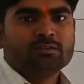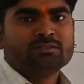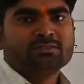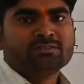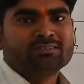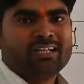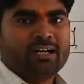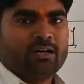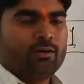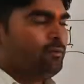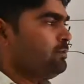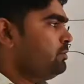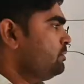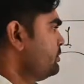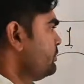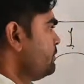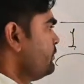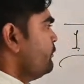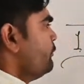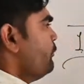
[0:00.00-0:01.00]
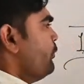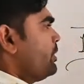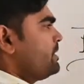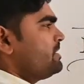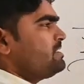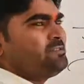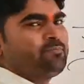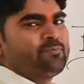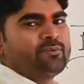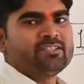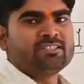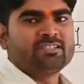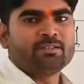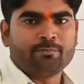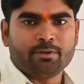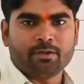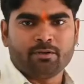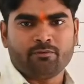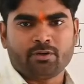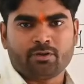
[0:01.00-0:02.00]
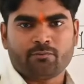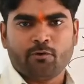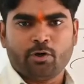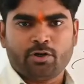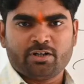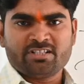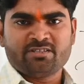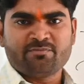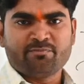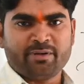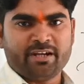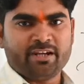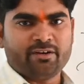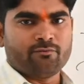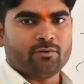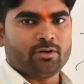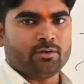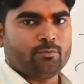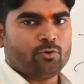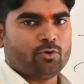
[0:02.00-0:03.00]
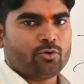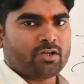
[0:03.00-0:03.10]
Now, what is principal verb? What is main verb?